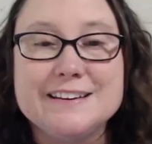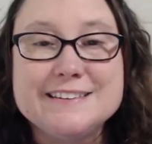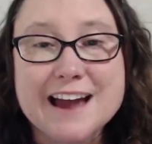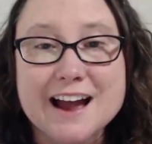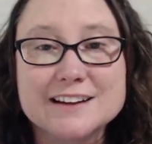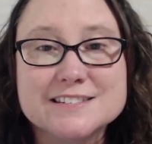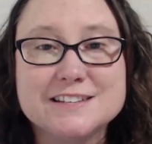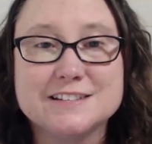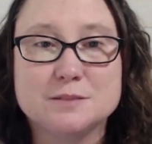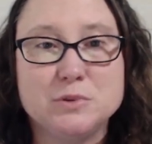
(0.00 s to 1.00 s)
Next
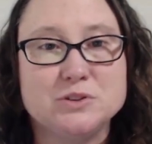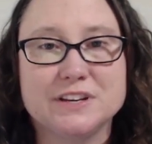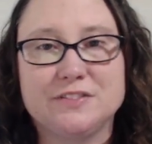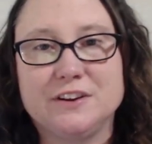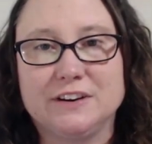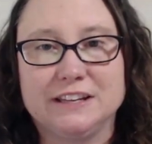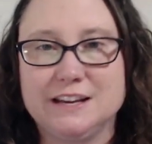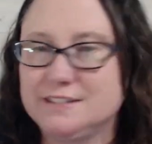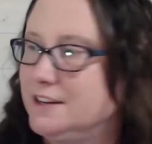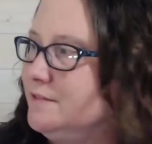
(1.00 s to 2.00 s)
is a music theory
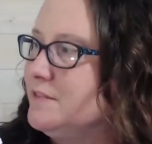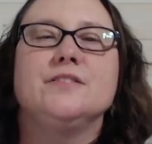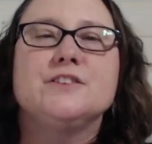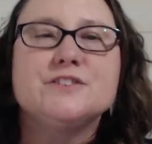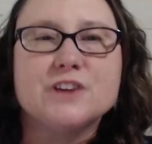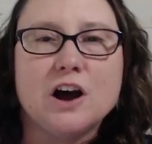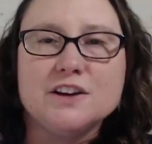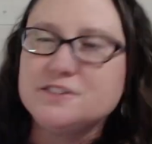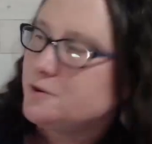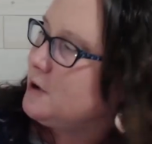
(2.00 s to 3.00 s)
lesson. There's
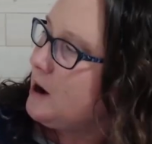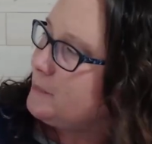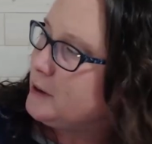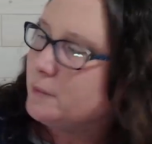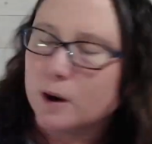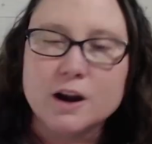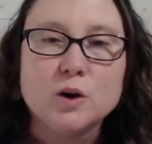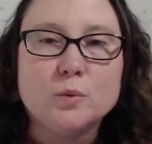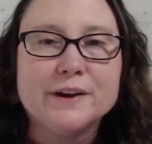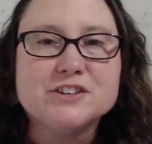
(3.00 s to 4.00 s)
also copy
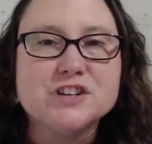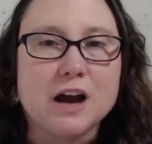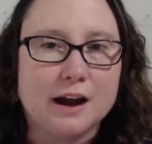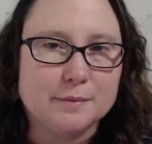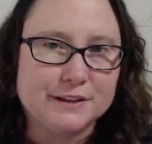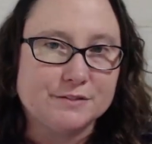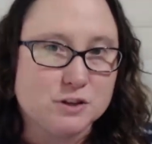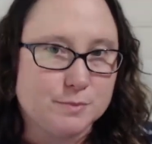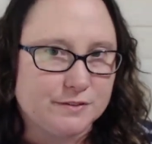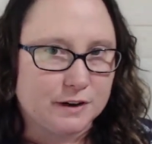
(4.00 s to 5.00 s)
work, which I believe
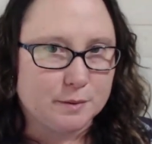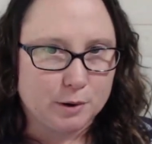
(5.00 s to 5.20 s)
should be very